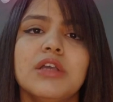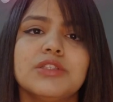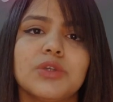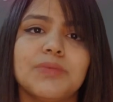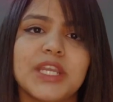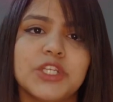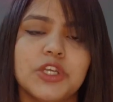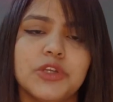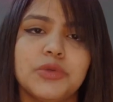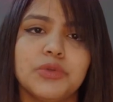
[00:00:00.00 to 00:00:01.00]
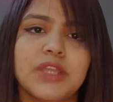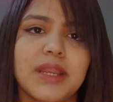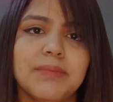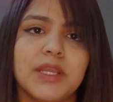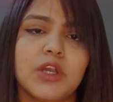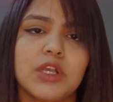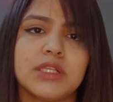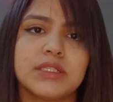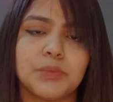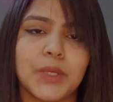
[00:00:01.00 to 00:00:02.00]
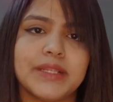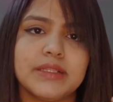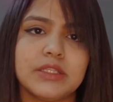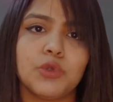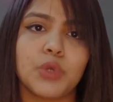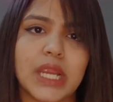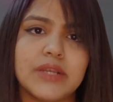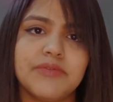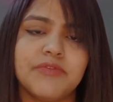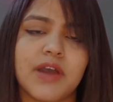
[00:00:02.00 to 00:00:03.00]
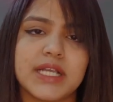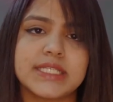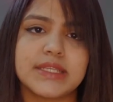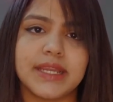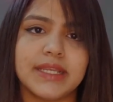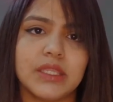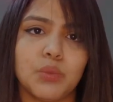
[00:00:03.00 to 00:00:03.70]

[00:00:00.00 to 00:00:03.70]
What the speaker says: So make sure you do that because when you ride fast, right,